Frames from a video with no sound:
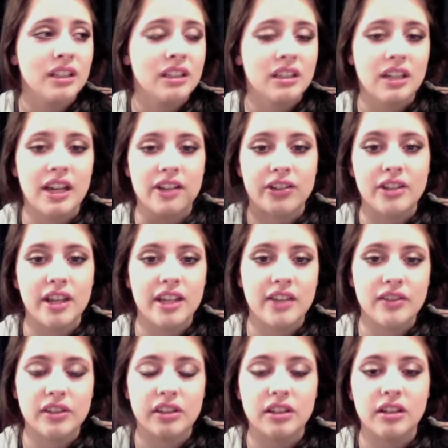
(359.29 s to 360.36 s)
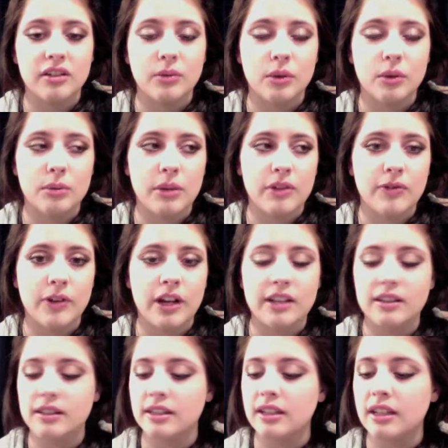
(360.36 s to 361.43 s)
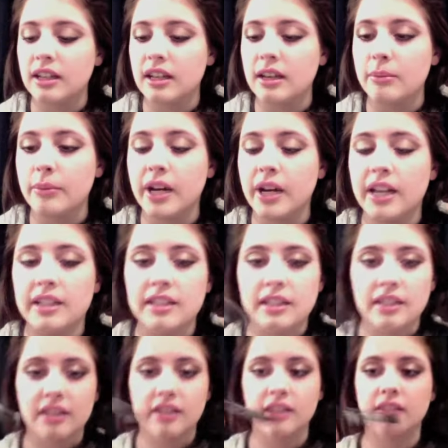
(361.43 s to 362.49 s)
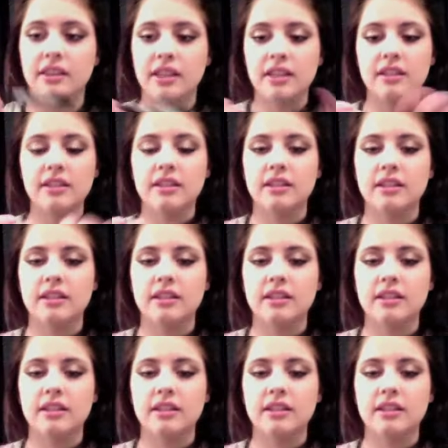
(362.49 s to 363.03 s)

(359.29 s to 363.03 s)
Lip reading: I give it to one of my friends. But this,